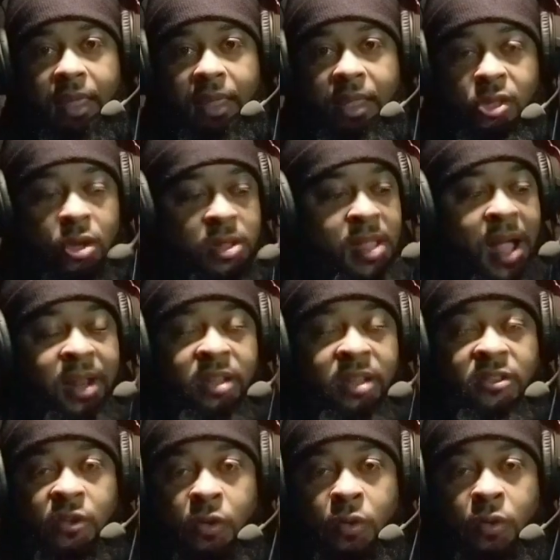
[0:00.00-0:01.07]
you're not in
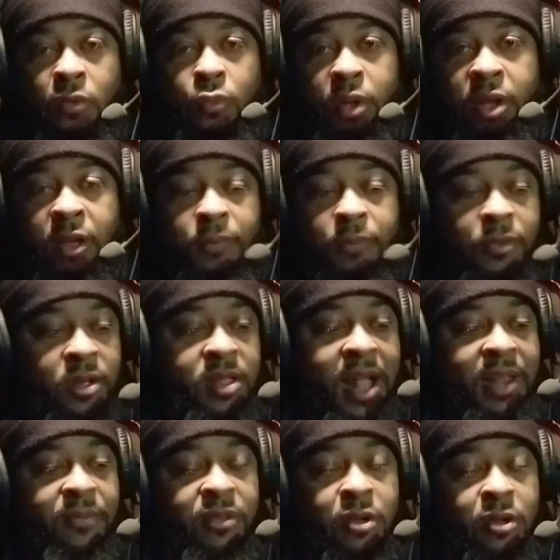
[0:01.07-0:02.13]
tune with him. You're
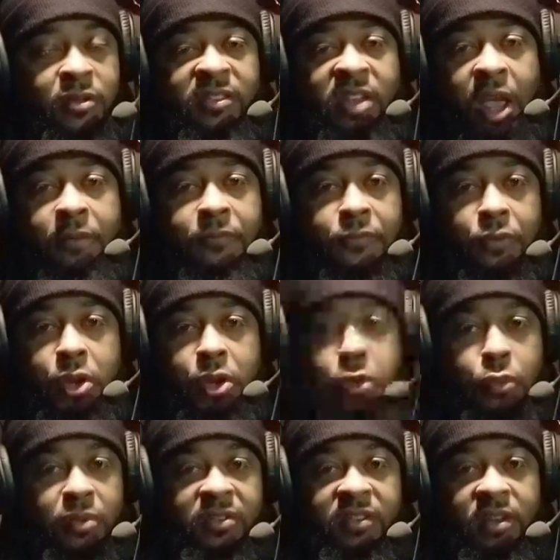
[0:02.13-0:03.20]
not even on the same
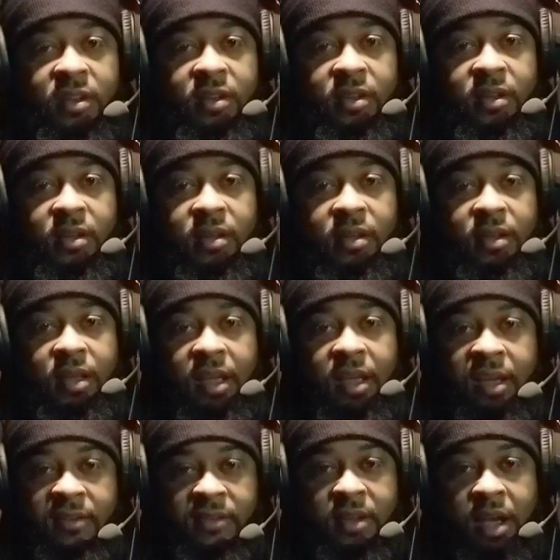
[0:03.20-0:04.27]
frequency
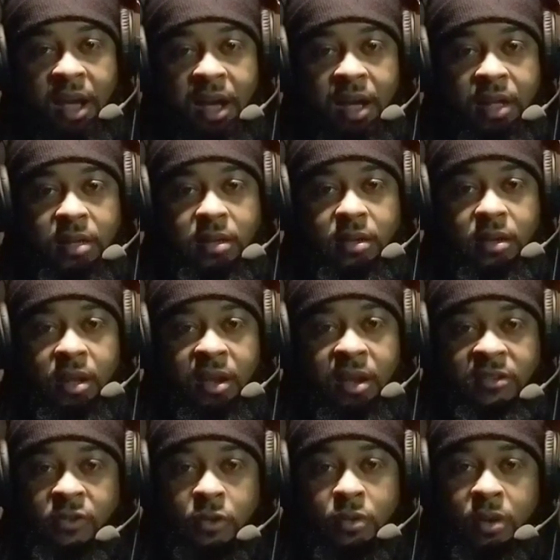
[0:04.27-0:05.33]
as God,
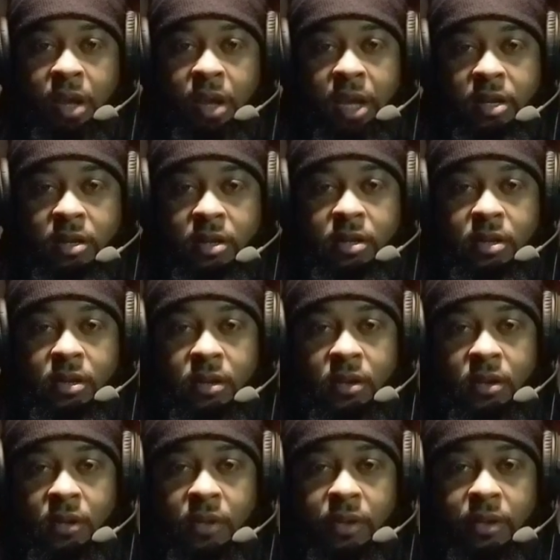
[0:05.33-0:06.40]
as your creator.
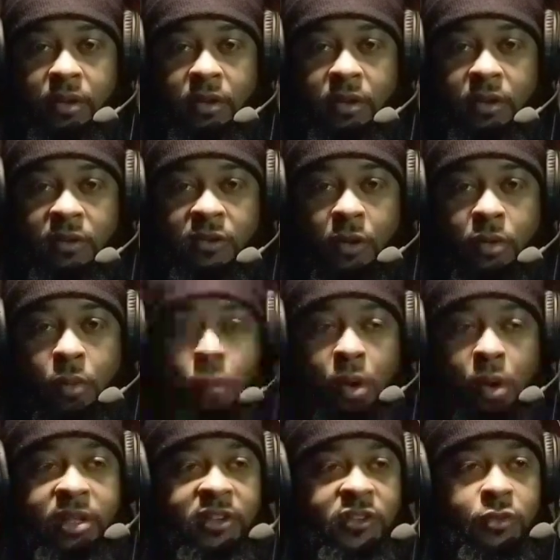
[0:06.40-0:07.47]
So the
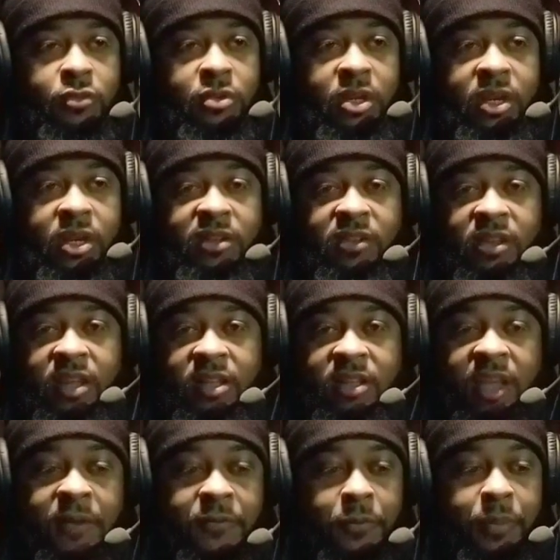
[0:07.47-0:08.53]
one that you need to get
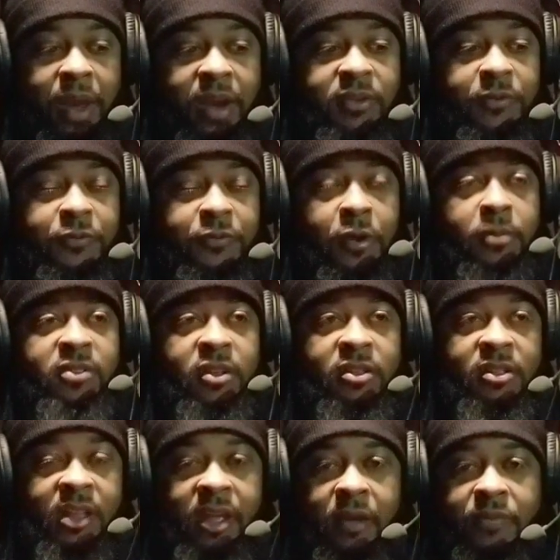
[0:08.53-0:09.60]
the information from to
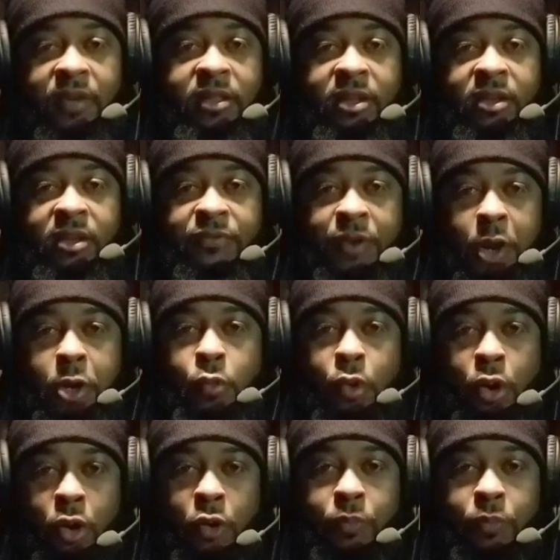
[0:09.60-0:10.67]
live in this very
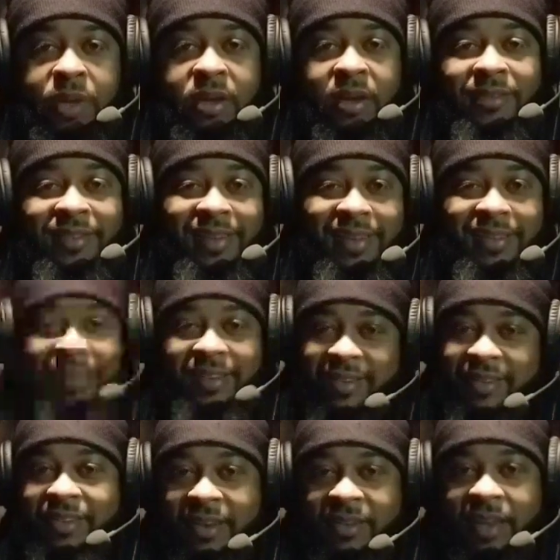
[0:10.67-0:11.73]
world, because this
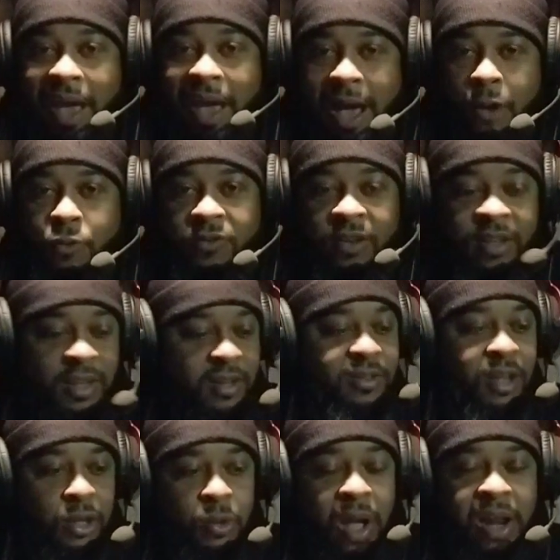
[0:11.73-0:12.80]
is his house, and he
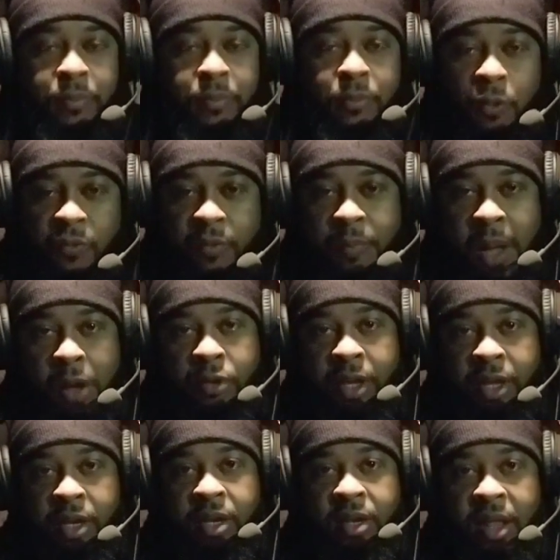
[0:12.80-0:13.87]
tell you how to move about
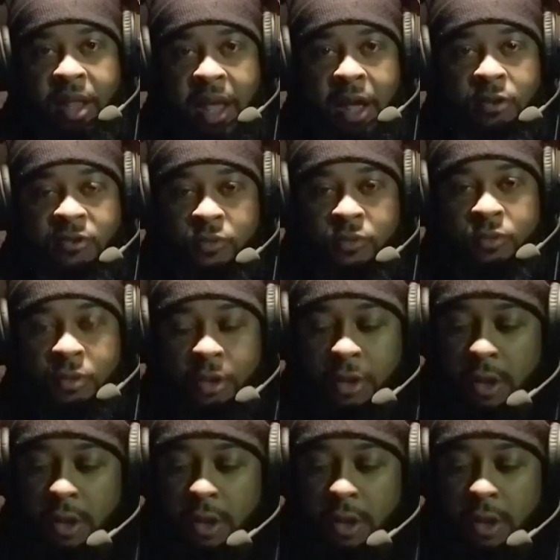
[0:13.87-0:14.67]
in it and how to